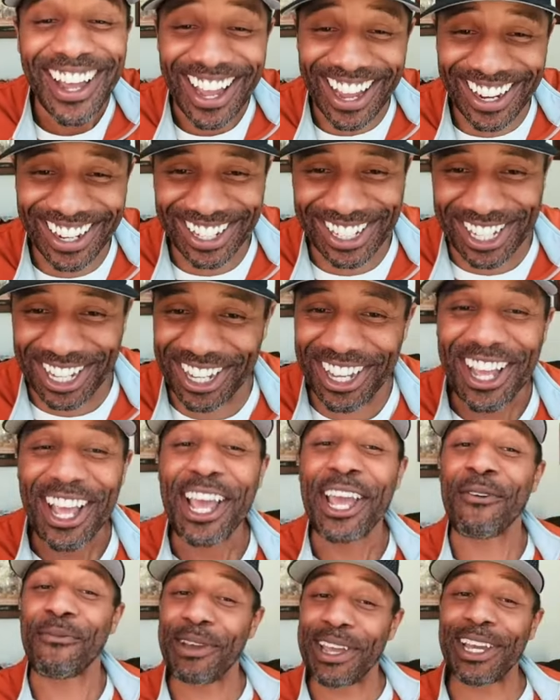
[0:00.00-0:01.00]
and it,
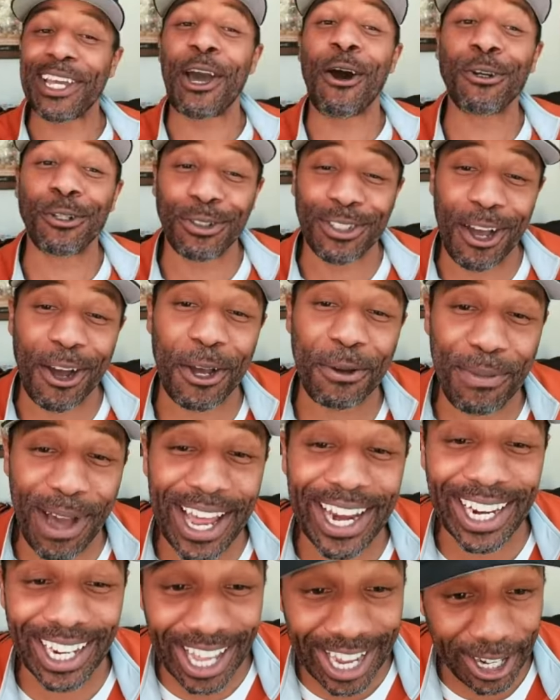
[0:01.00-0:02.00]
me coach will talk about
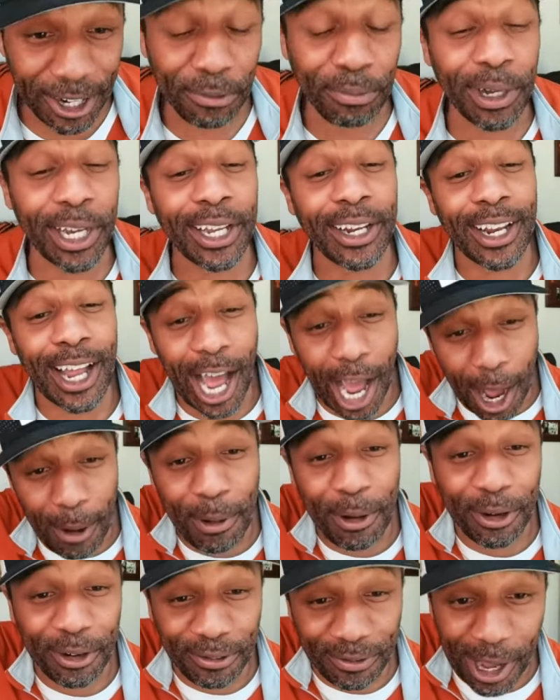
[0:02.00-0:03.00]
it later but i'm
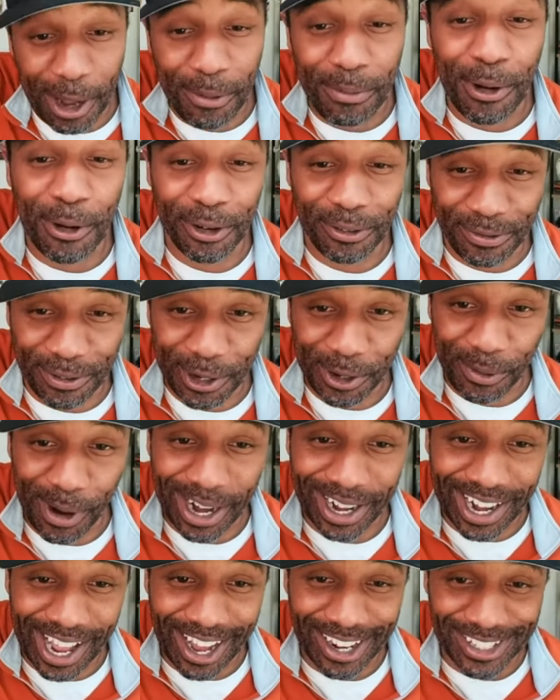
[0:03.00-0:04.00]
on the i'm on the field right
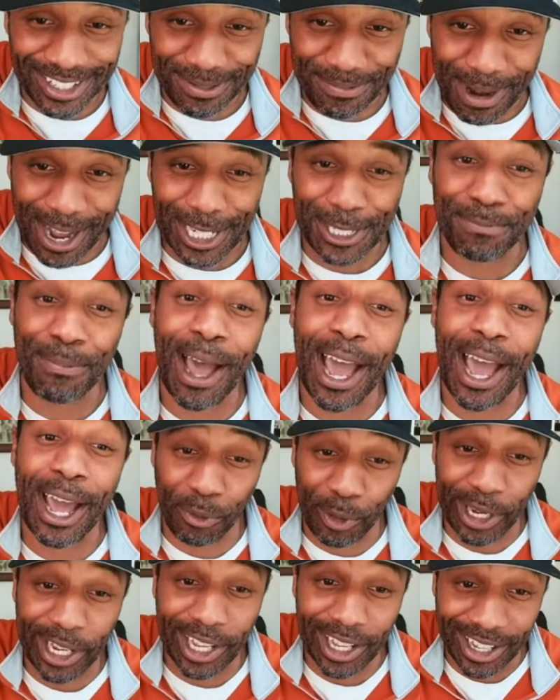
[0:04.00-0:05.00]
now this is my spot.
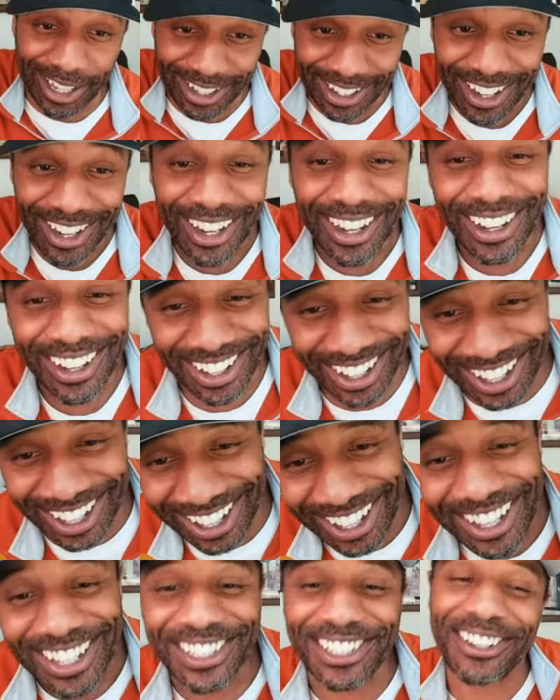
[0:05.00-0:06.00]
that's right yeah yeah.
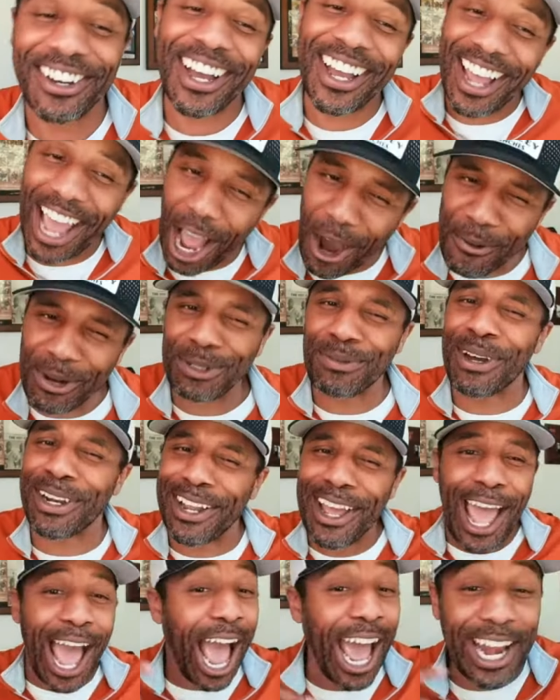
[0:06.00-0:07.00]
So I, I was
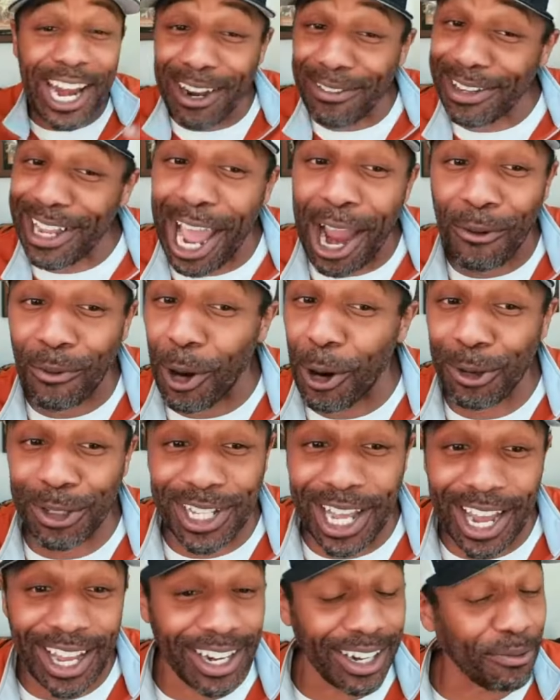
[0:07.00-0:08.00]
wondering. I never got
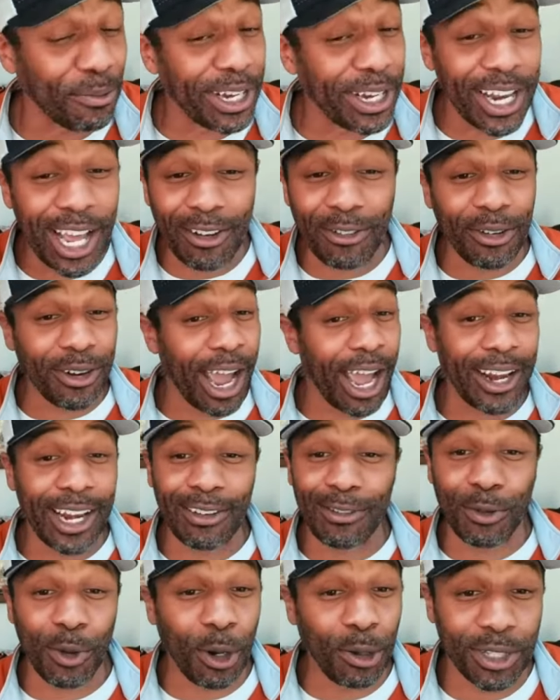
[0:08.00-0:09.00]
rotated. We never. I
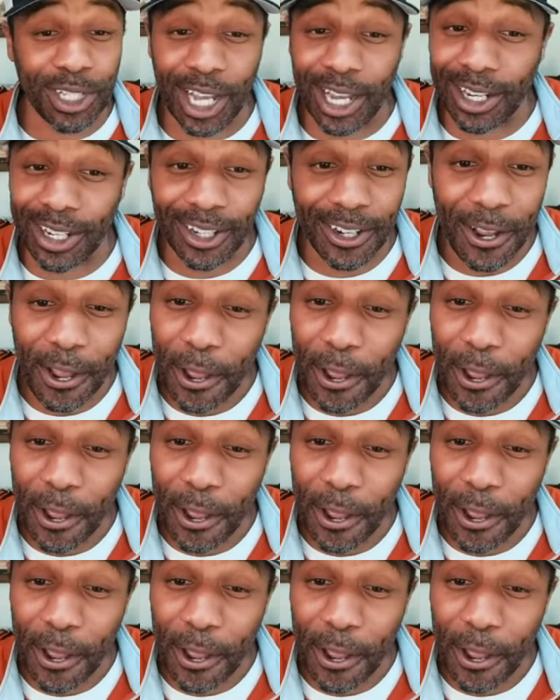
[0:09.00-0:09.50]
never rotated.